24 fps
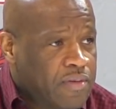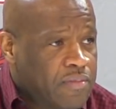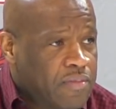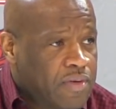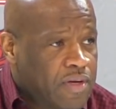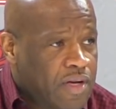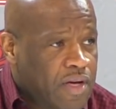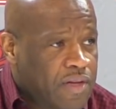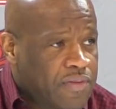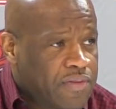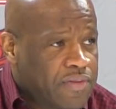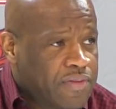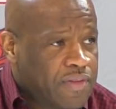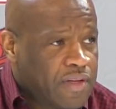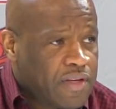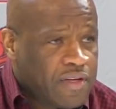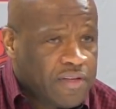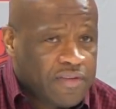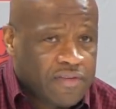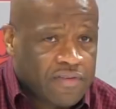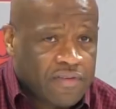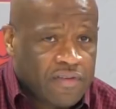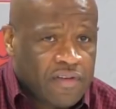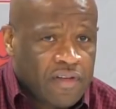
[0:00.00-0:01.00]
But I think
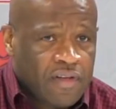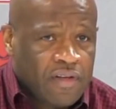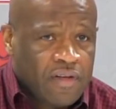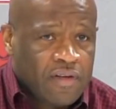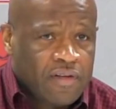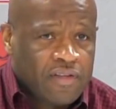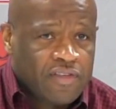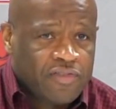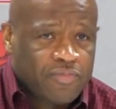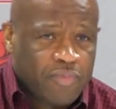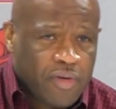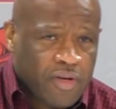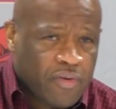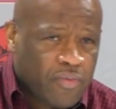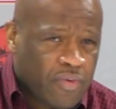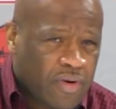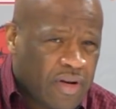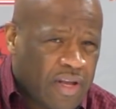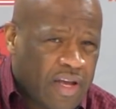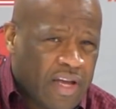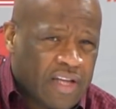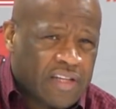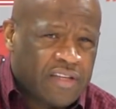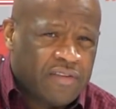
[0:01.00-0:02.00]
his just being
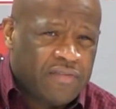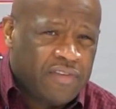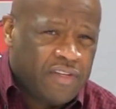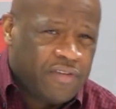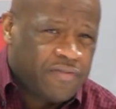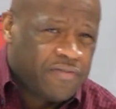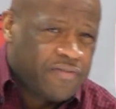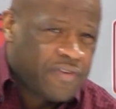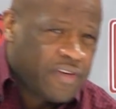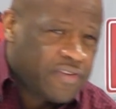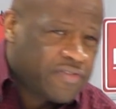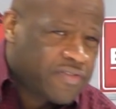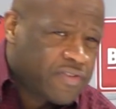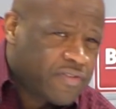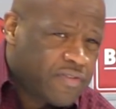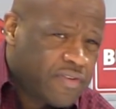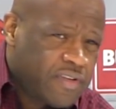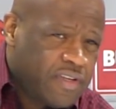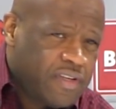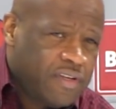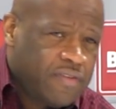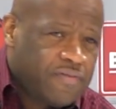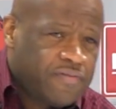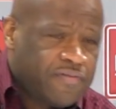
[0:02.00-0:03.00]
real active defensively,